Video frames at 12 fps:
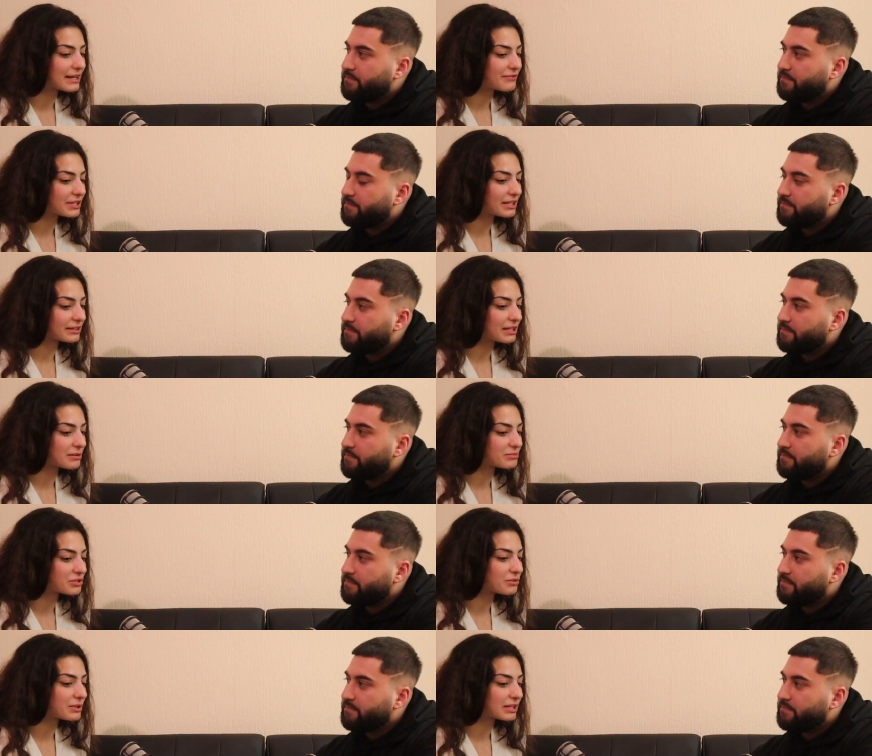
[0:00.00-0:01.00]
Speaker 1: and everything that I'm
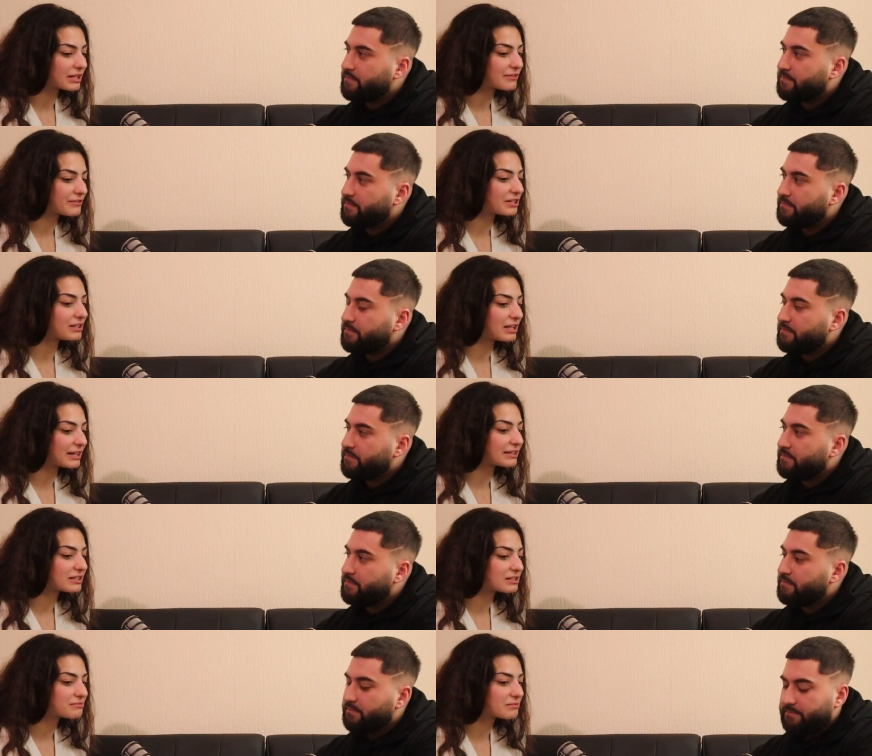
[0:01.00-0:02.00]
doing, I feel
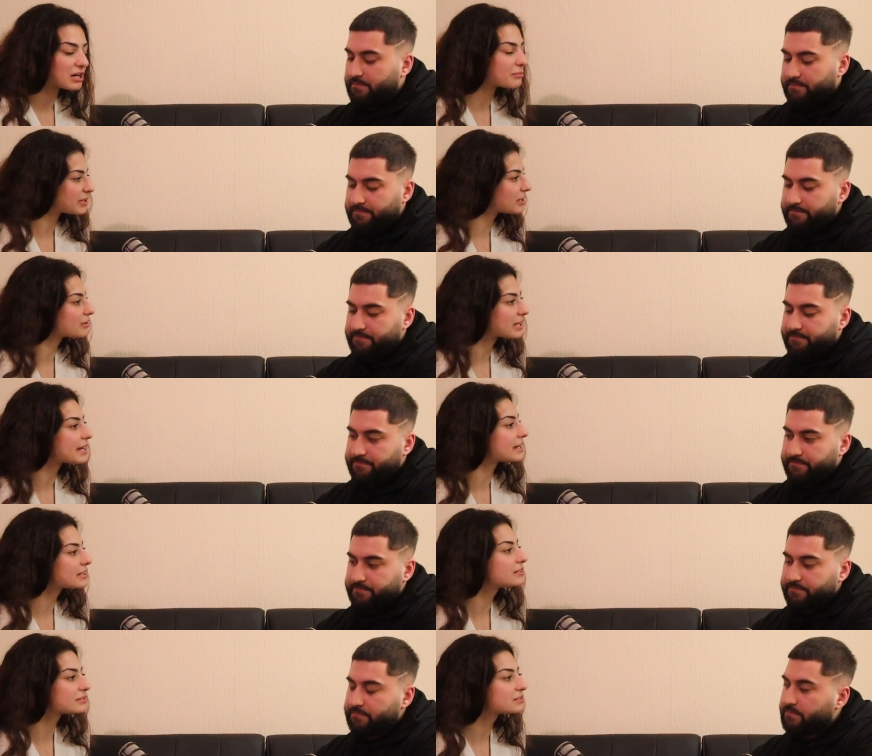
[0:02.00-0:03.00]
like I'll be
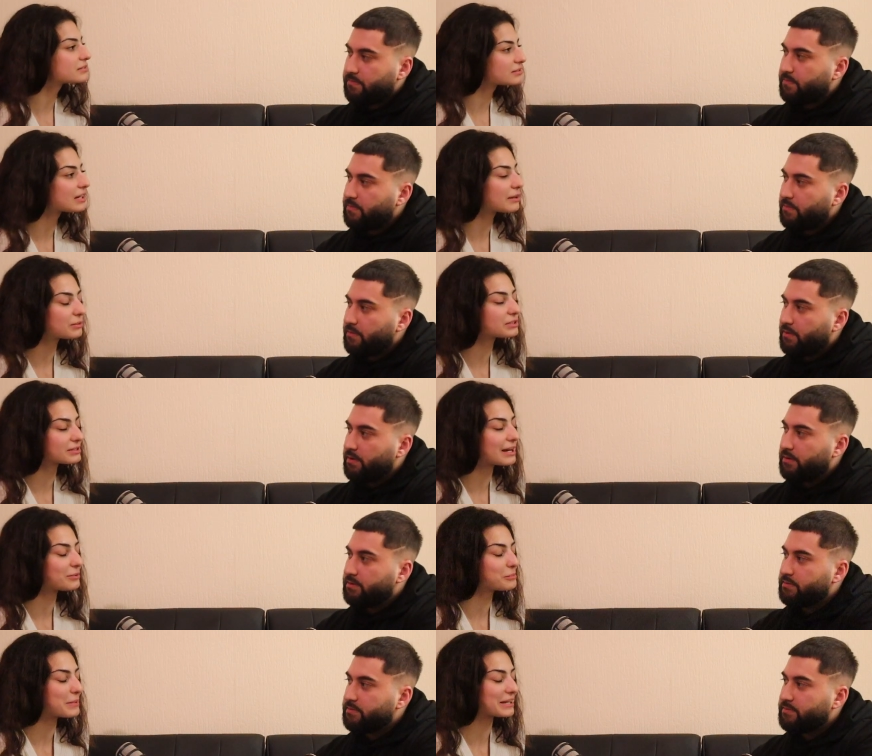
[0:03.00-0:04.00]
okay. I will
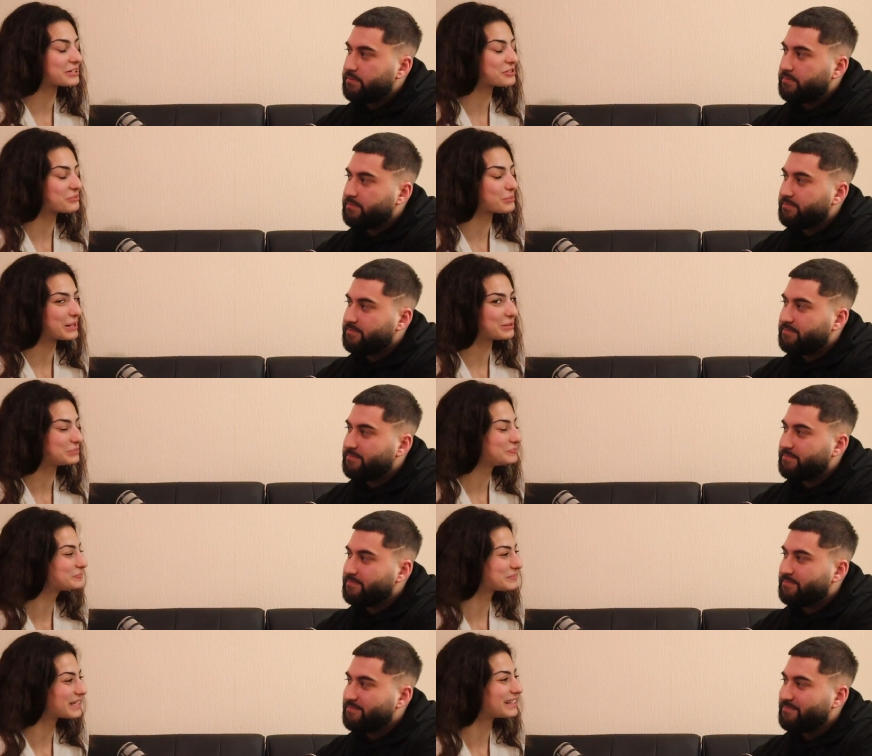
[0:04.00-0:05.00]
I will manage well.
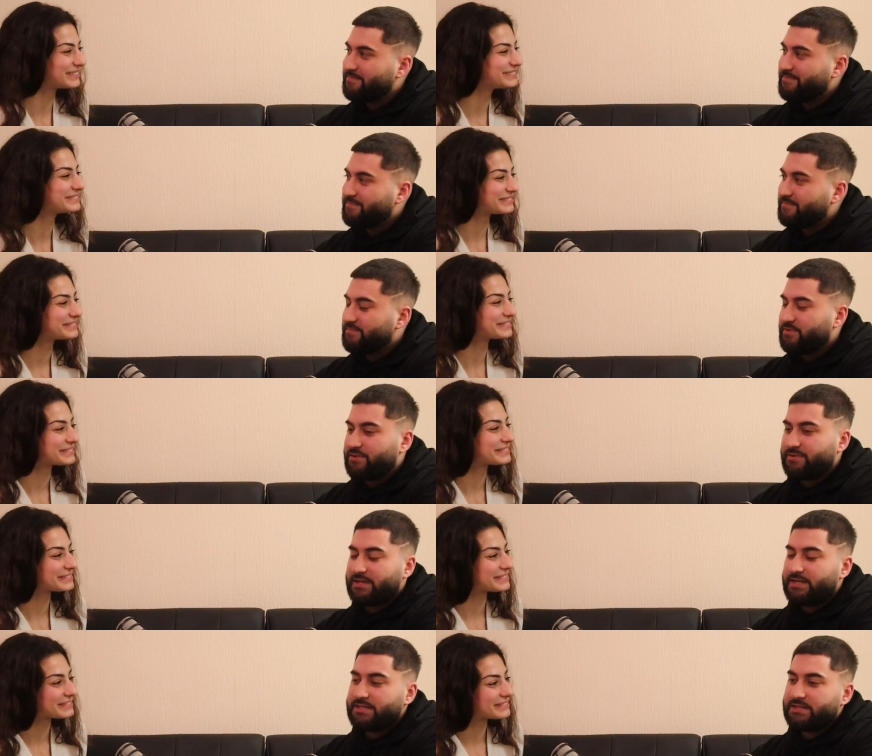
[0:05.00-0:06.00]
Yeah.
Speaker 2: Oh,
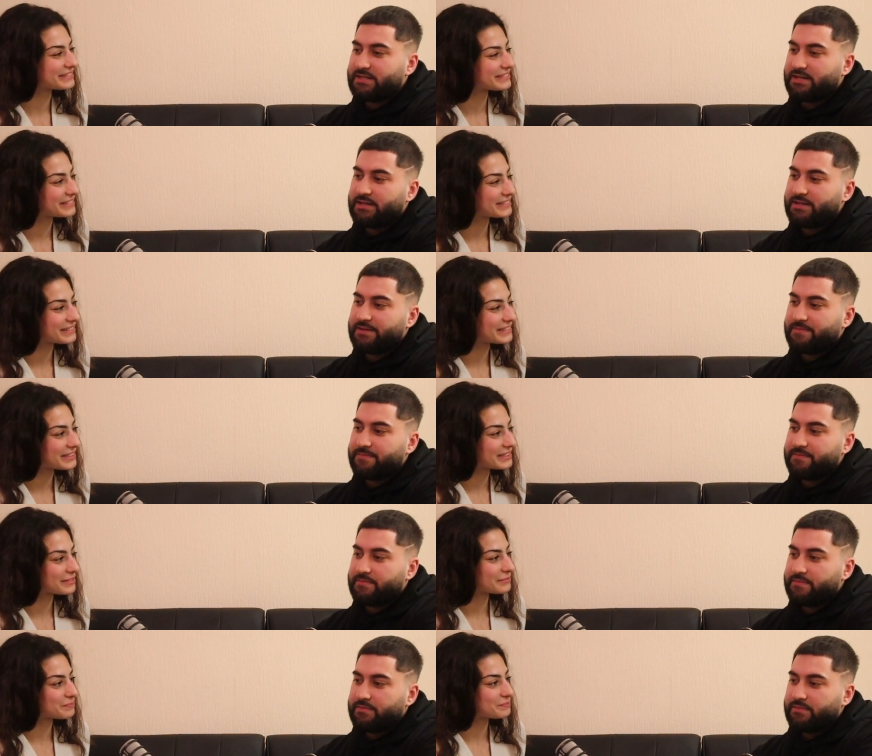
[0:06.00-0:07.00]
nice. Um,
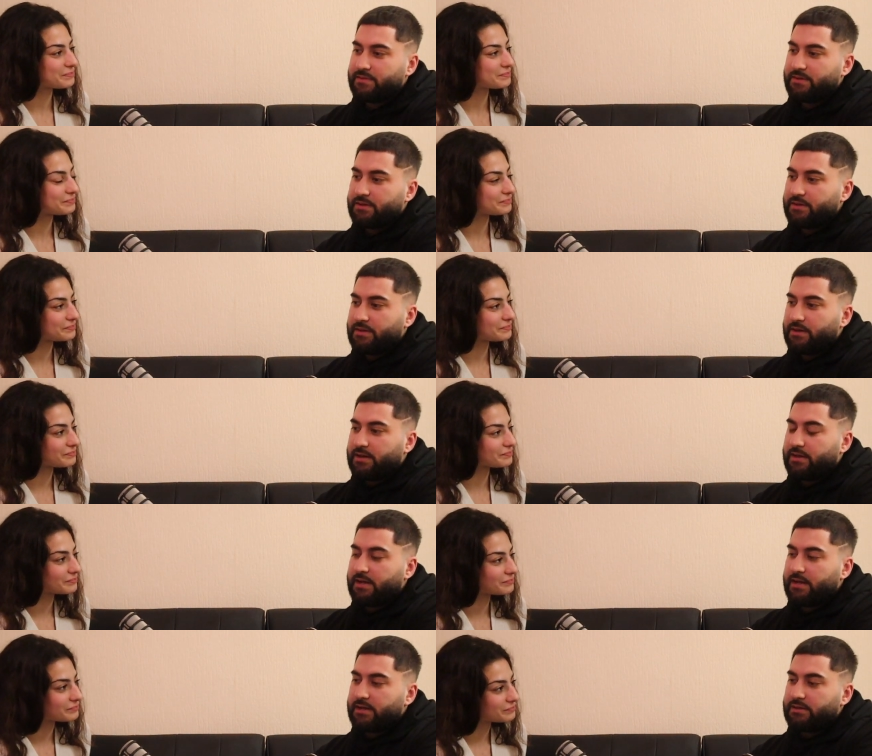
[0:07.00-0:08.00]

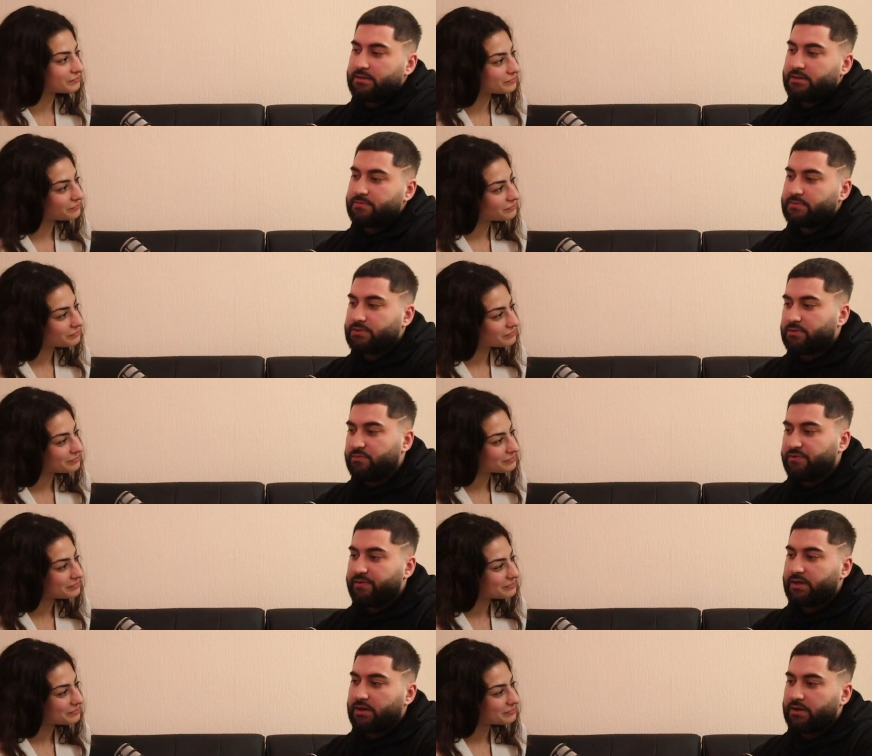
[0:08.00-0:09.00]
yeah. Um, so
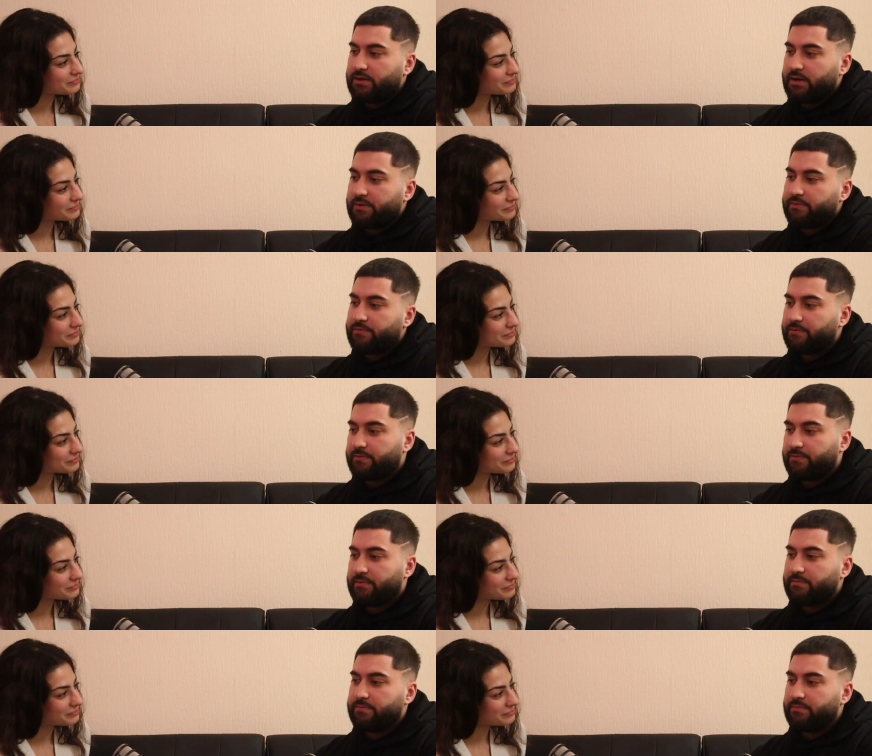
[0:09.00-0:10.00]
moving on now
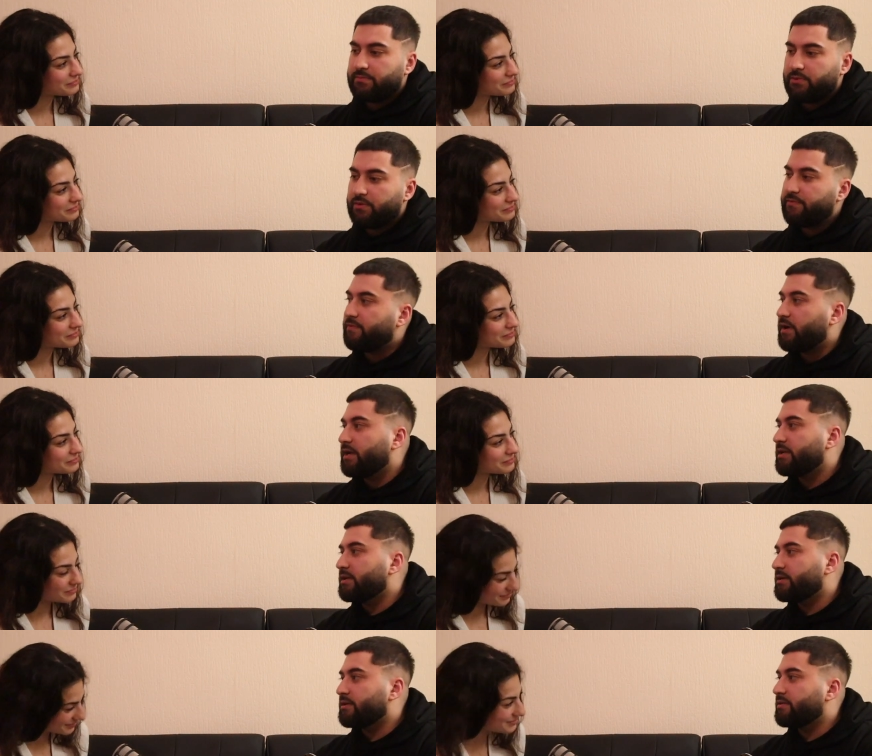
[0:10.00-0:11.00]
from your
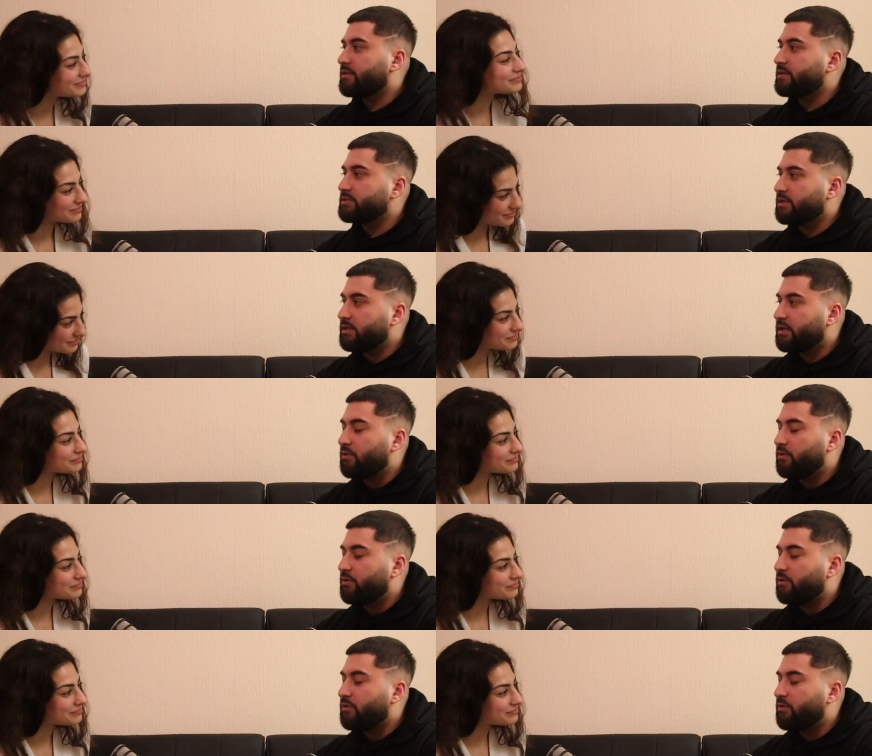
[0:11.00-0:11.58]
fighting and things like